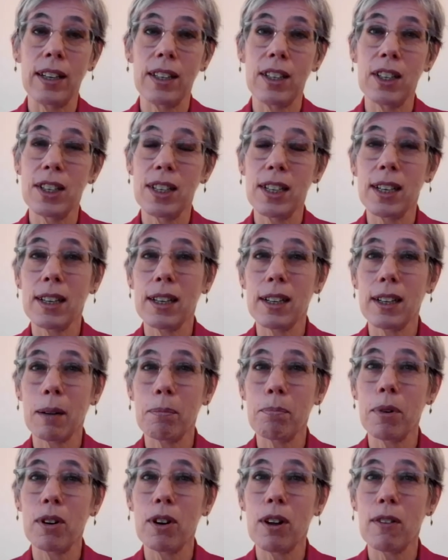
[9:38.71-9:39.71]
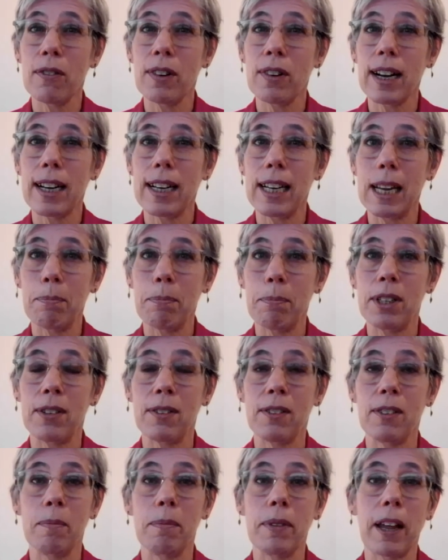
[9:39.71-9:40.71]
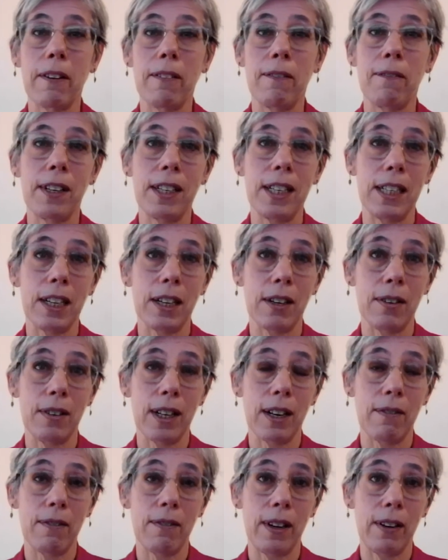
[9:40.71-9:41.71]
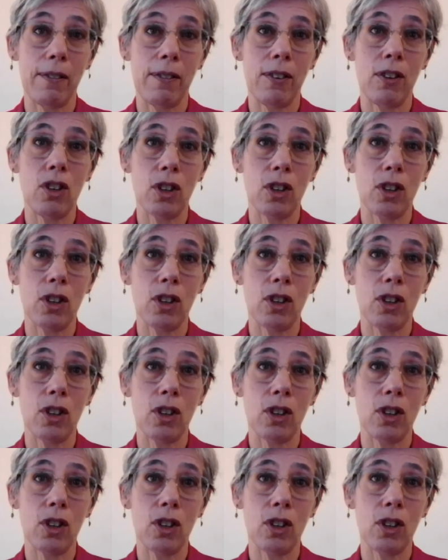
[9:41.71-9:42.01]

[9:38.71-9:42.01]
just a couple of clips from that video that we've